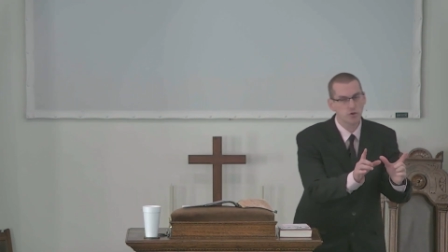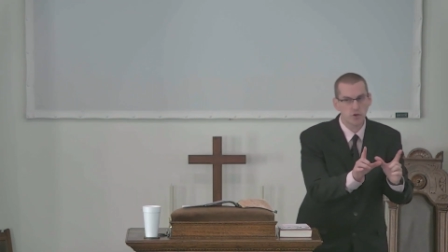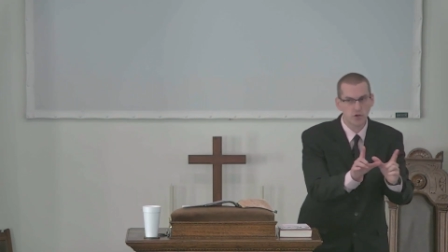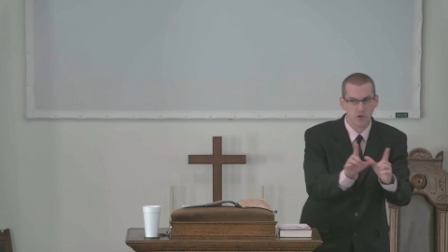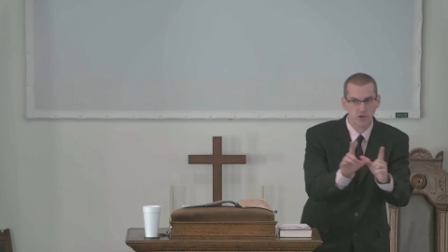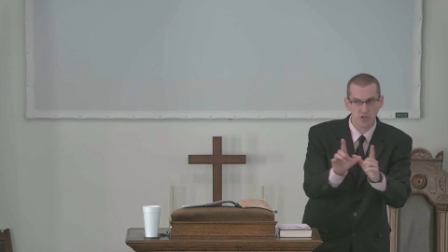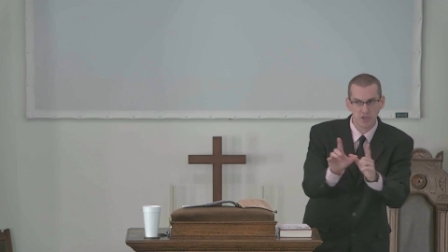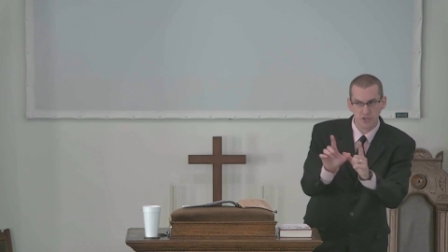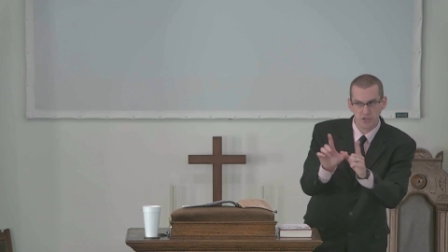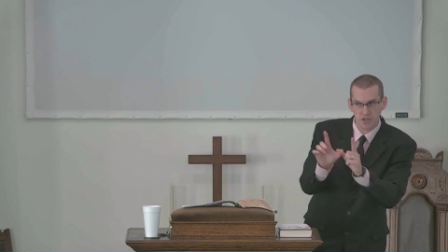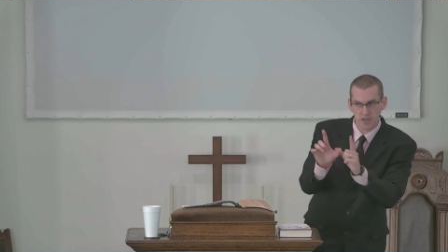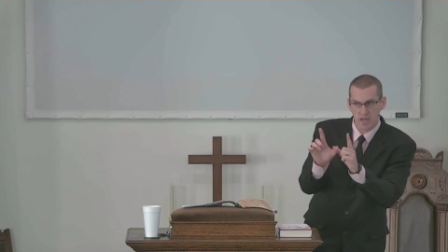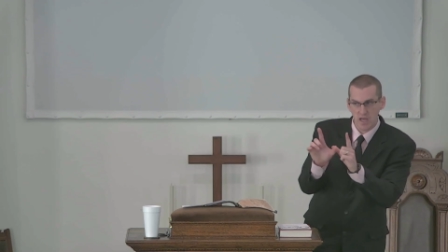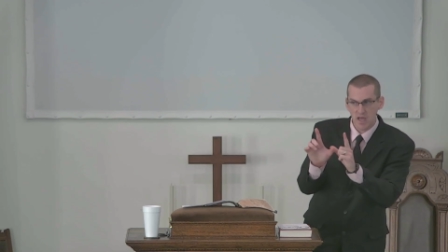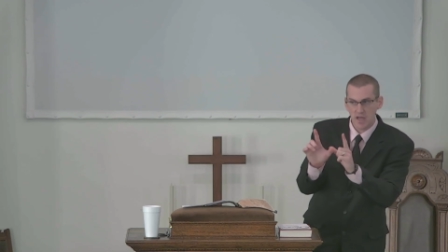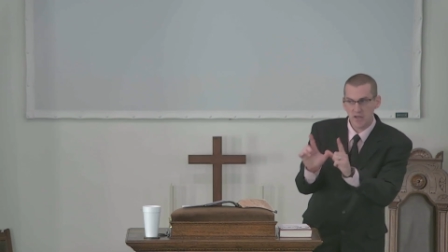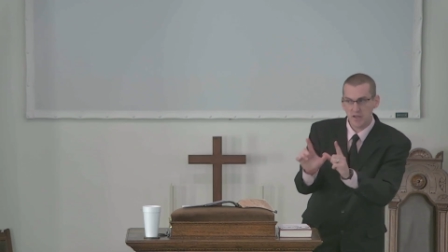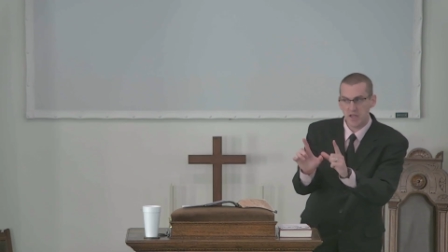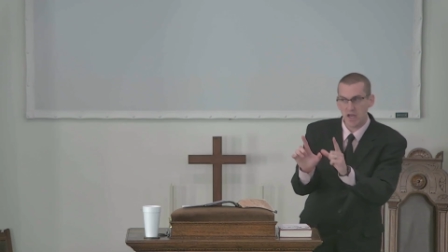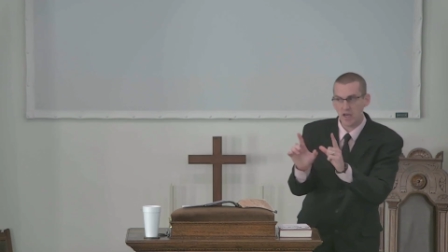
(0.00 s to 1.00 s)
true Christian
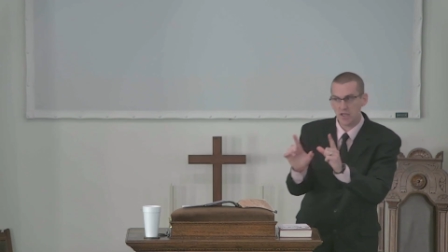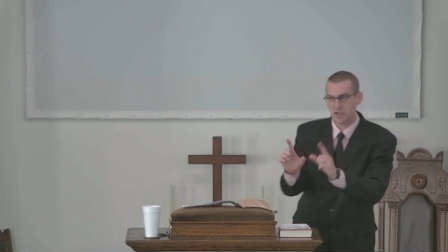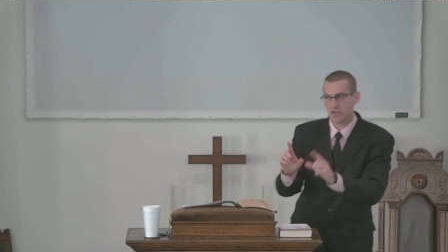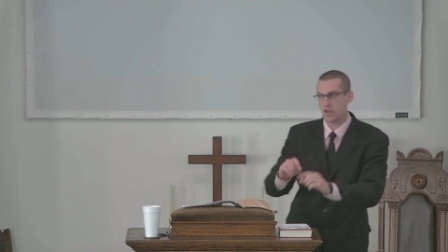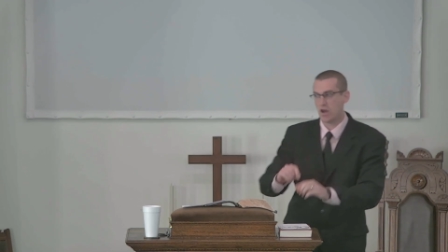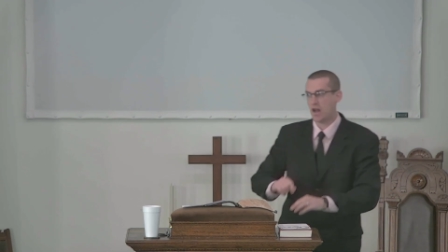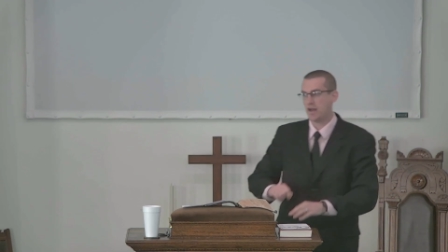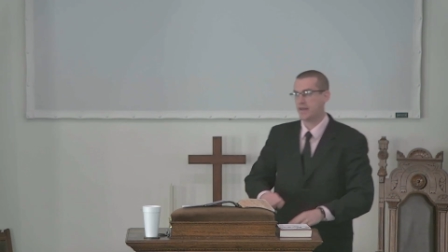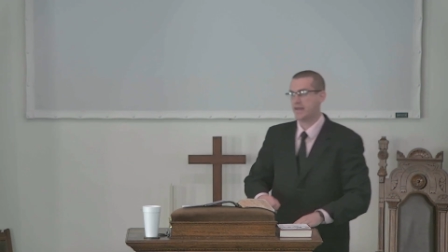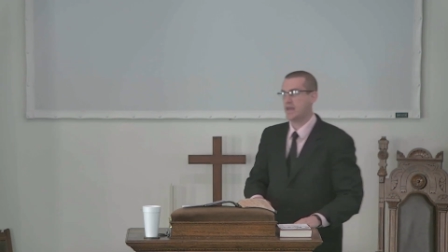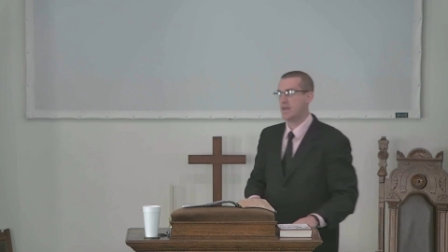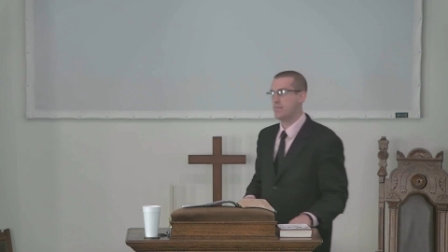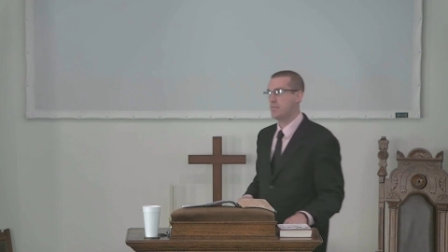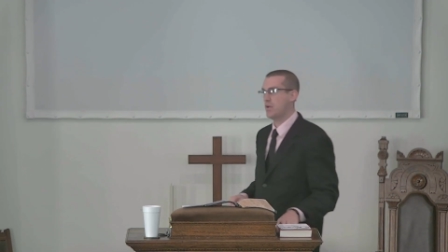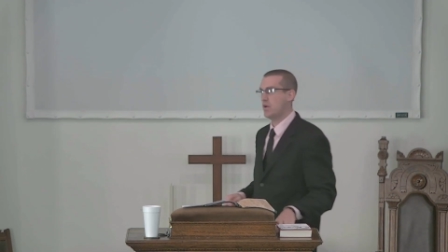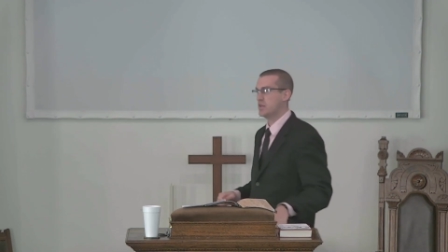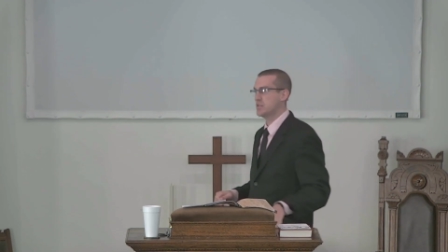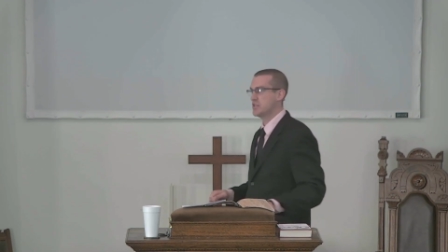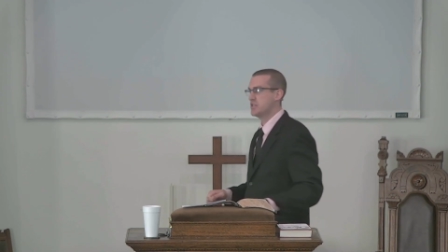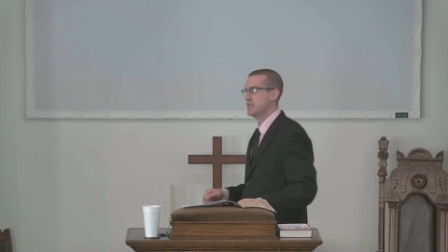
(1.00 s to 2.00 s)
does not
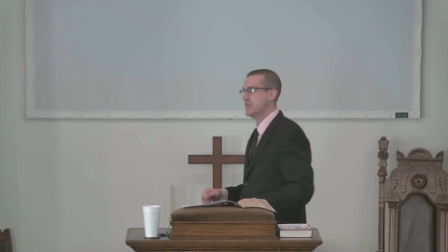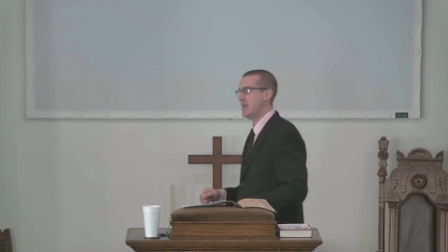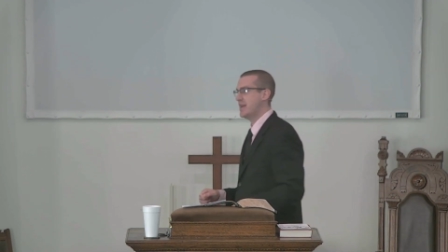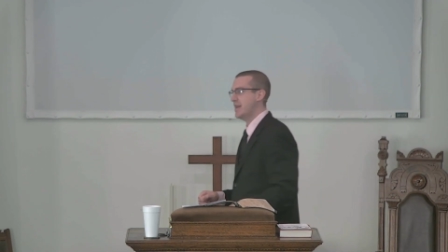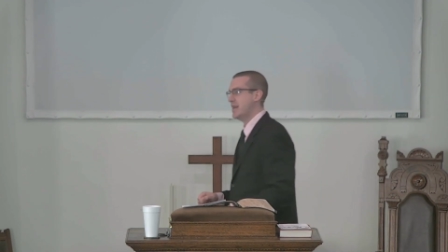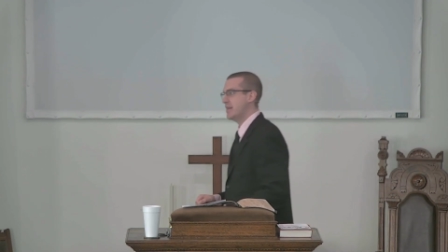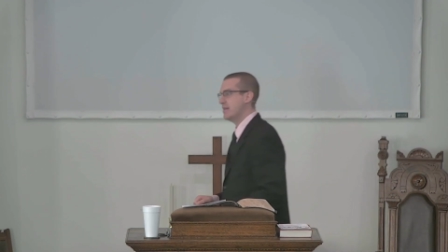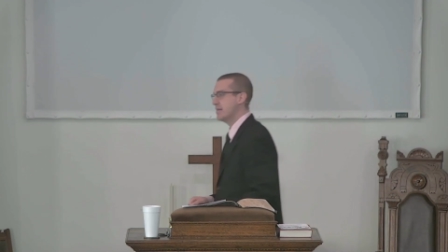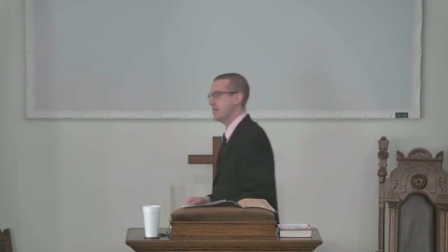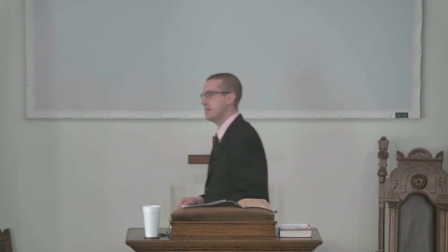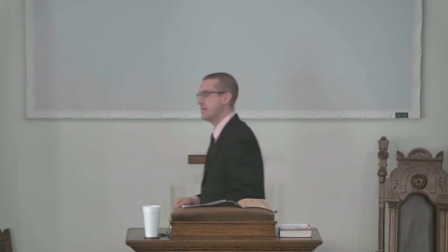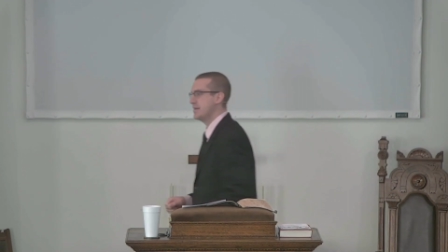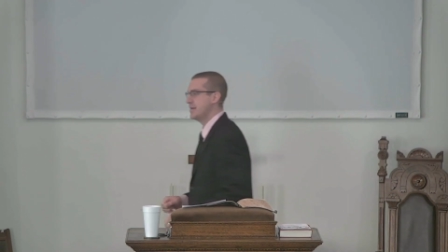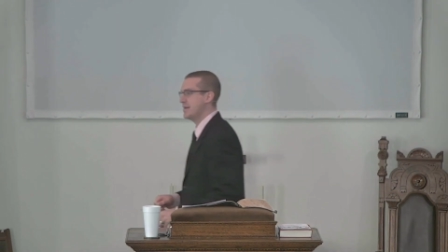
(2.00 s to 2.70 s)
keep on sinning.